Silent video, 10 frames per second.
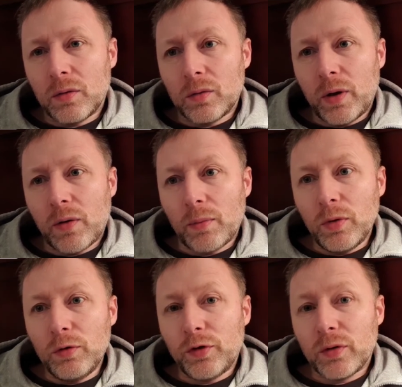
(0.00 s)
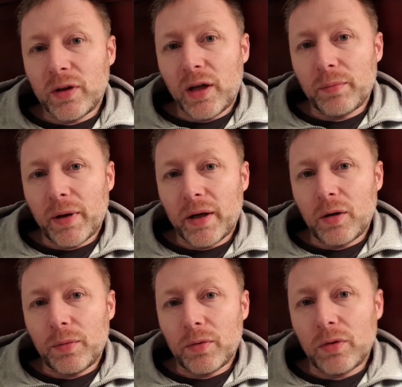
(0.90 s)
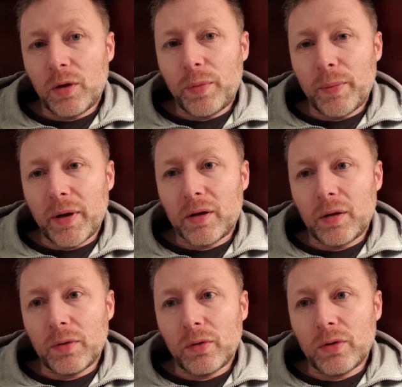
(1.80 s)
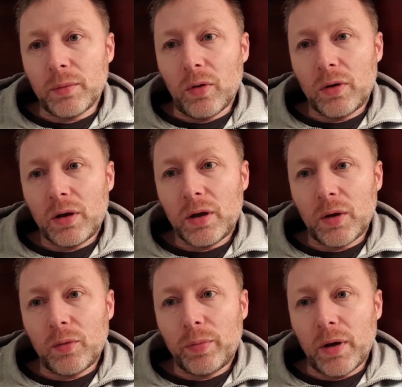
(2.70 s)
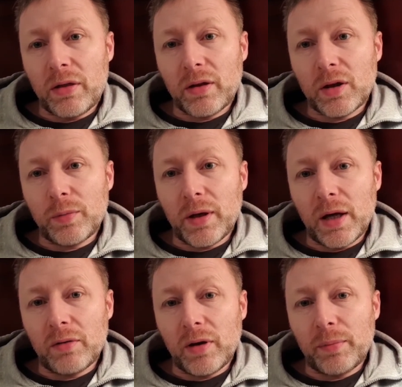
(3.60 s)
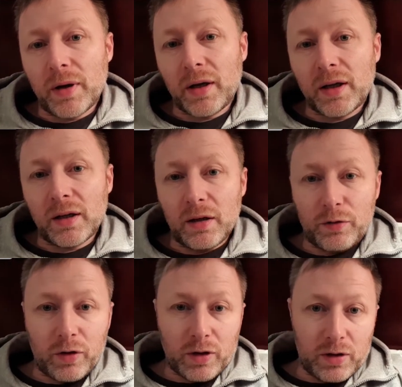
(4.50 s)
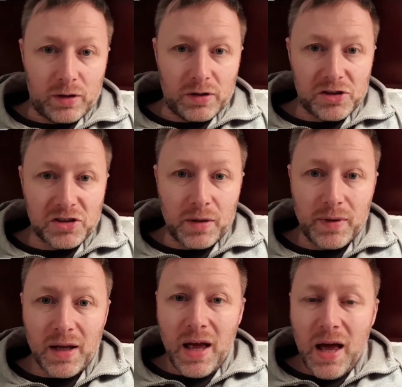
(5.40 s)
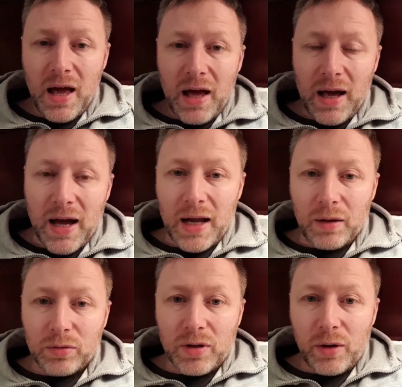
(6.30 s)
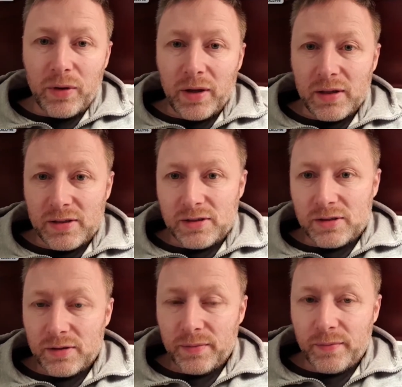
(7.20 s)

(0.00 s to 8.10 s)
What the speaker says: Well, I'm looking forward to getting back up the road. I'll be back up the road tomorrow, and I think I'll be getting right back into the fucking streaming. And I'll tell you this.